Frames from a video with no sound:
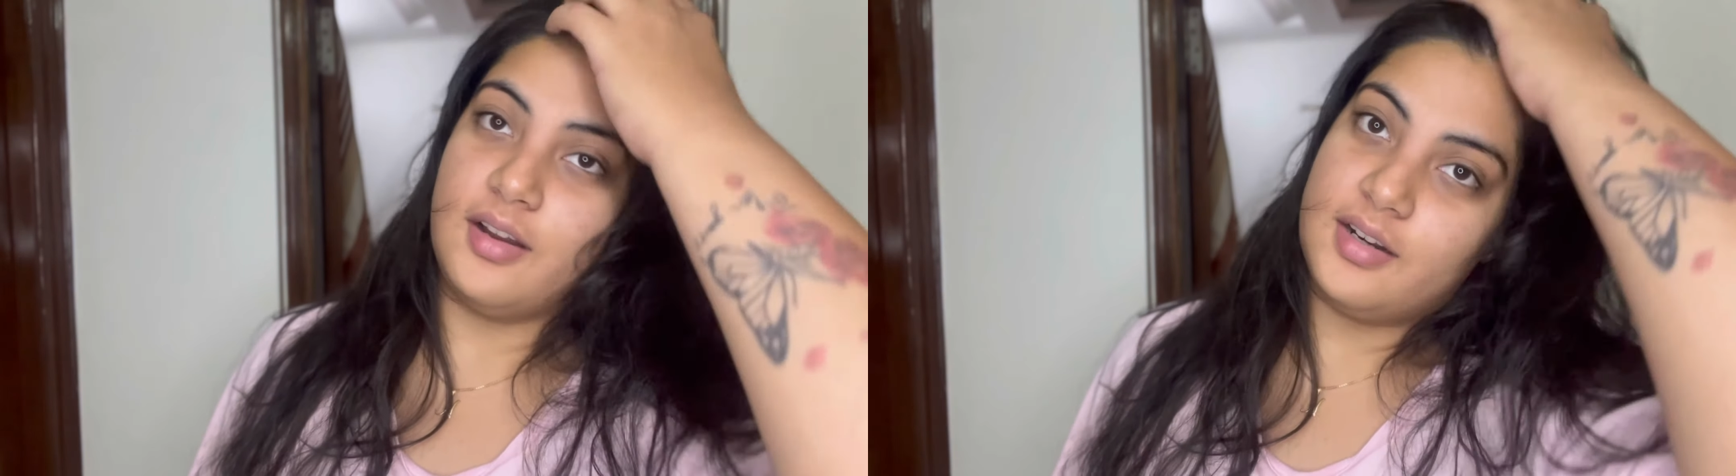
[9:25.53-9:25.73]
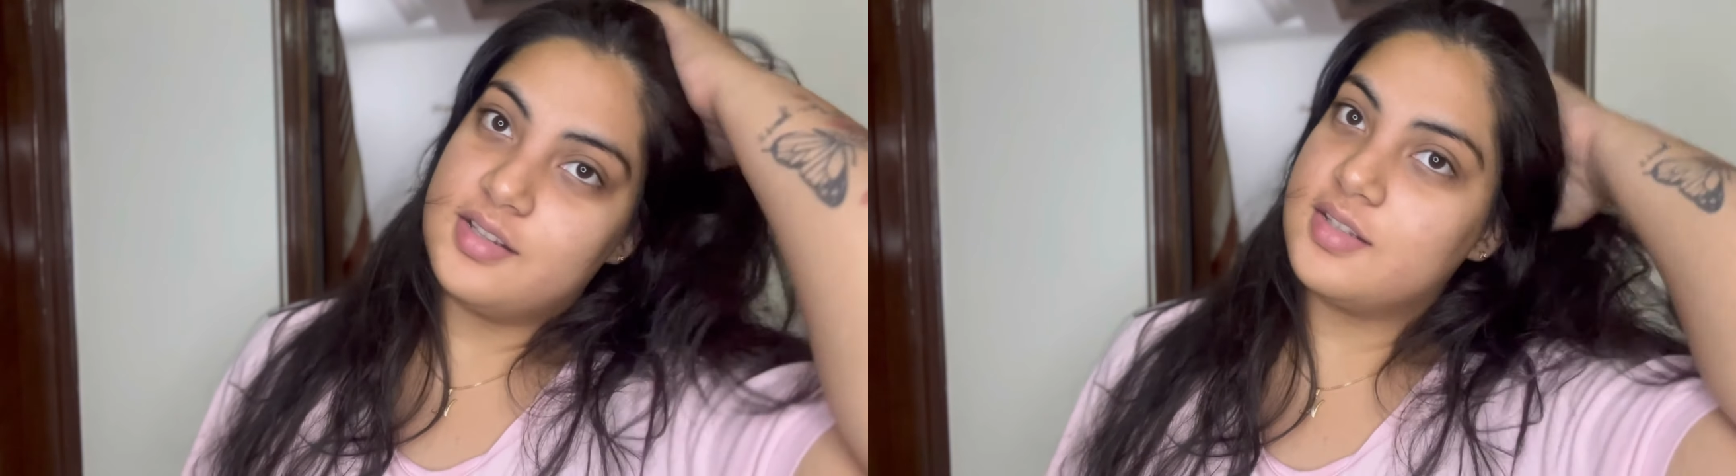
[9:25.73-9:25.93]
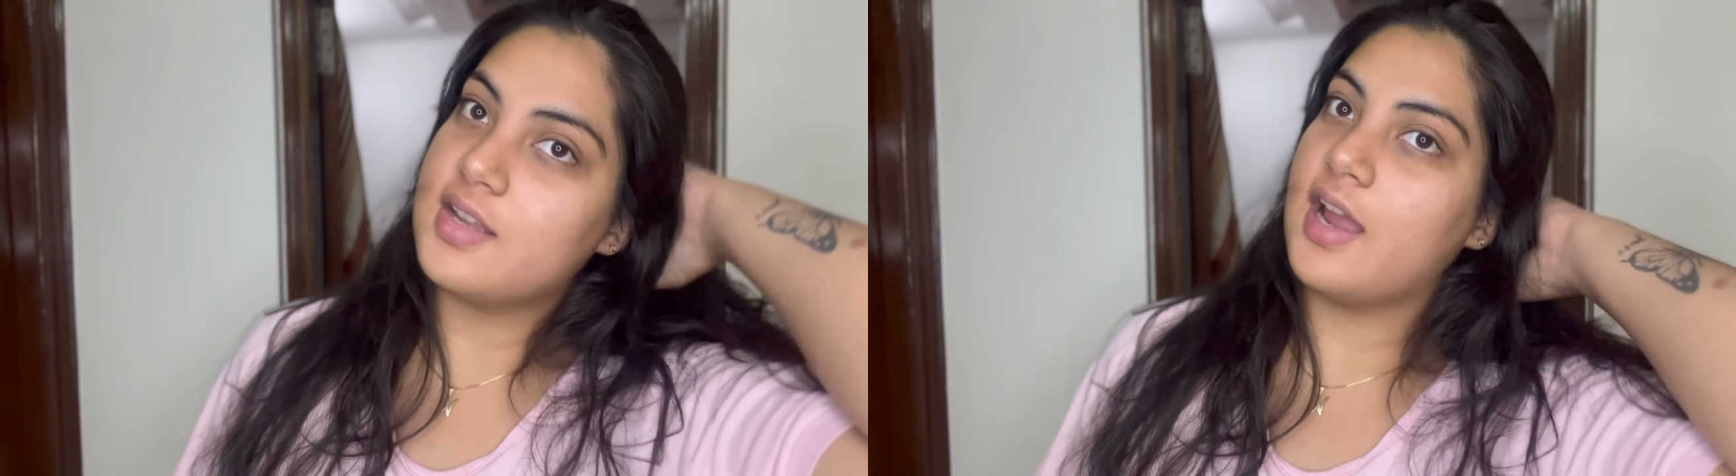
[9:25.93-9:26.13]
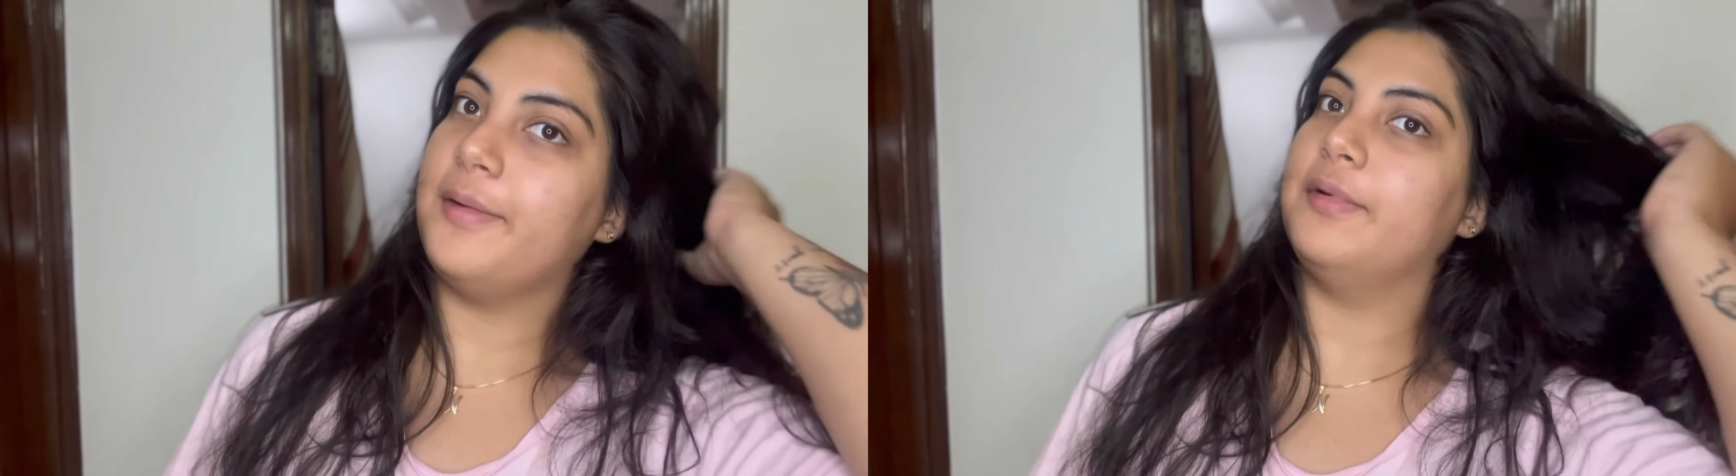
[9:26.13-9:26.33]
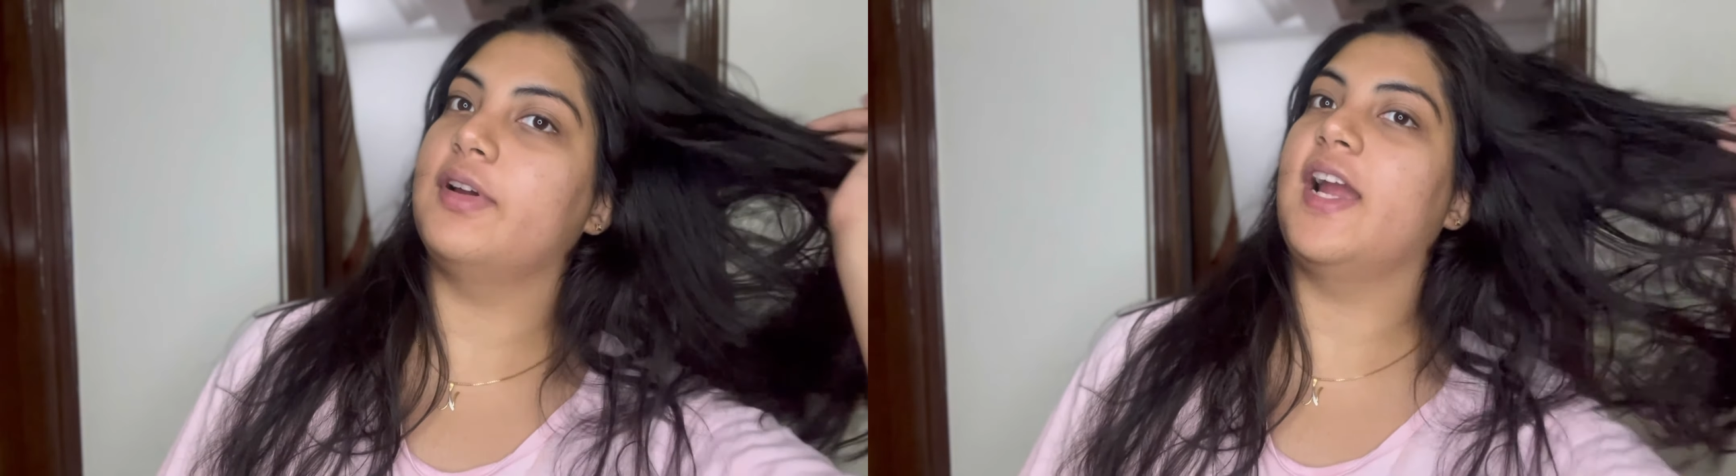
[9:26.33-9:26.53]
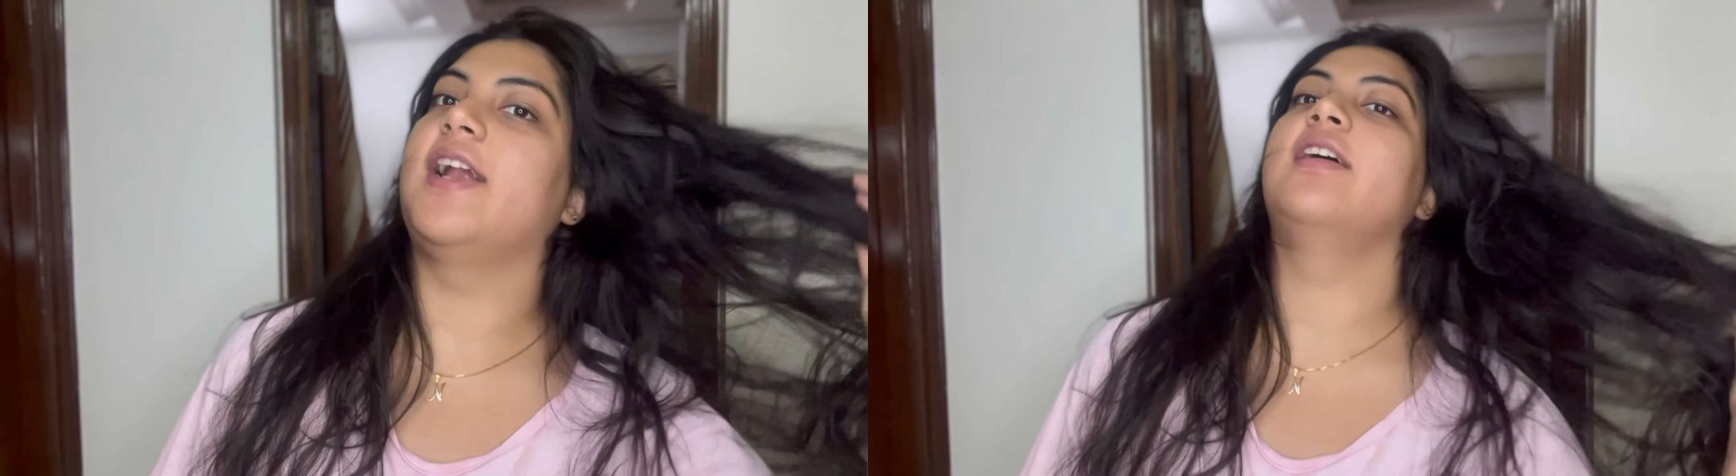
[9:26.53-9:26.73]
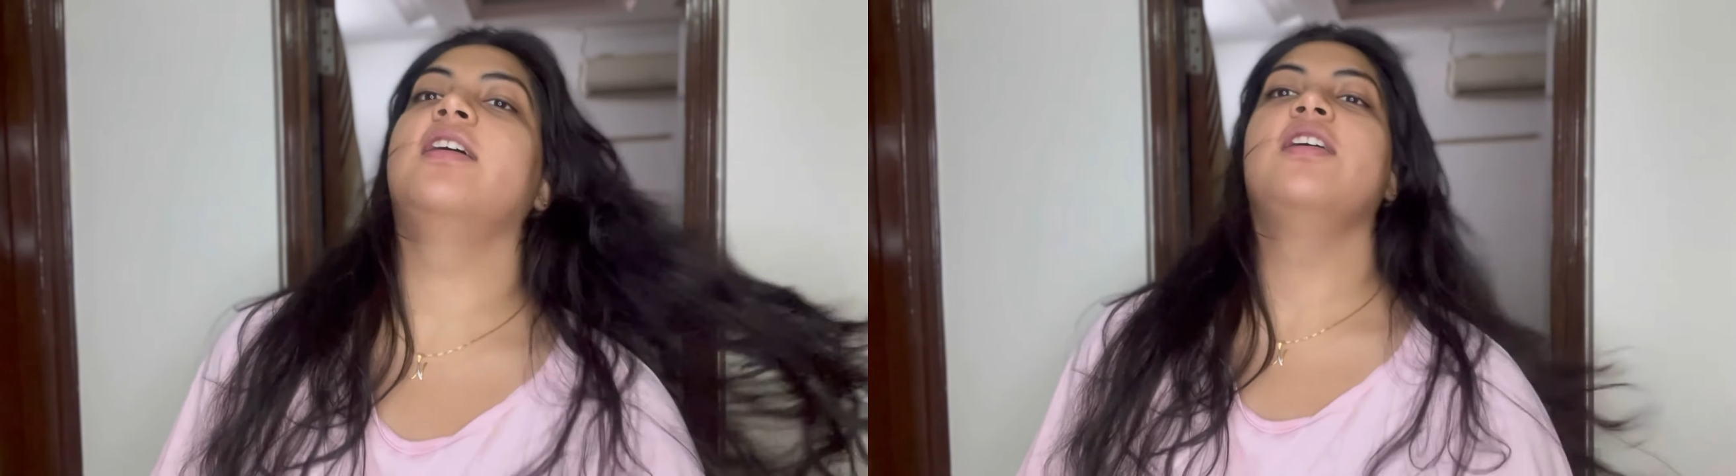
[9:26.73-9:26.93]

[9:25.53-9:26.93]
it is time to get